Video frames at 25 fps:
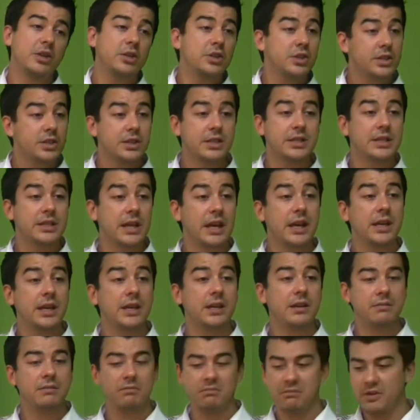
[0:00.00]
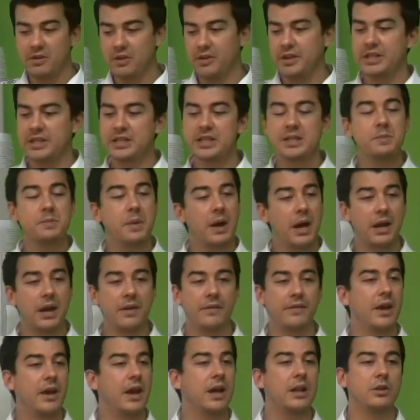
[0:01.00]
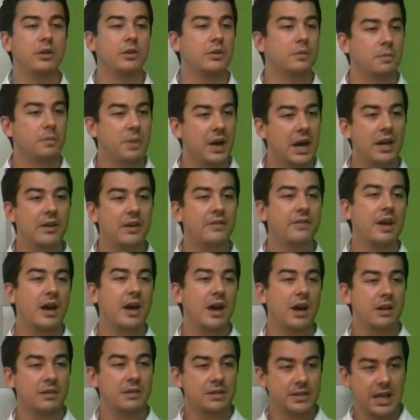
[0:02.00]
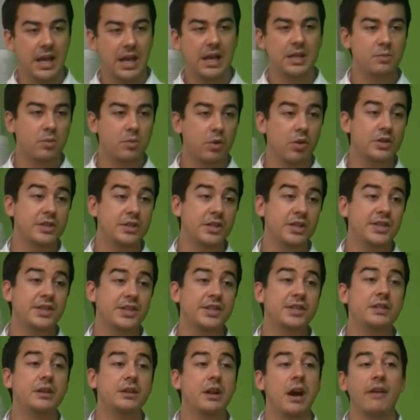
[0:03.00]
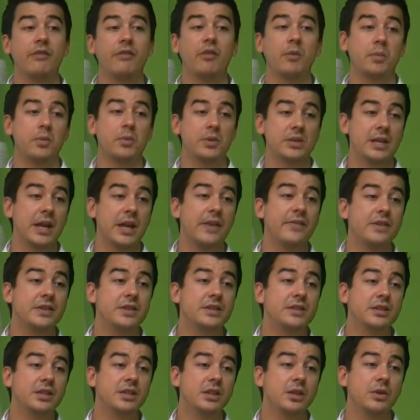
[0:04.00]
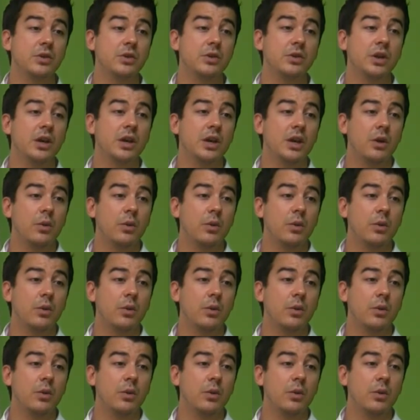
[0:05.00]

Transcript: You just say, this is part of our sales process is that I have to present this to you.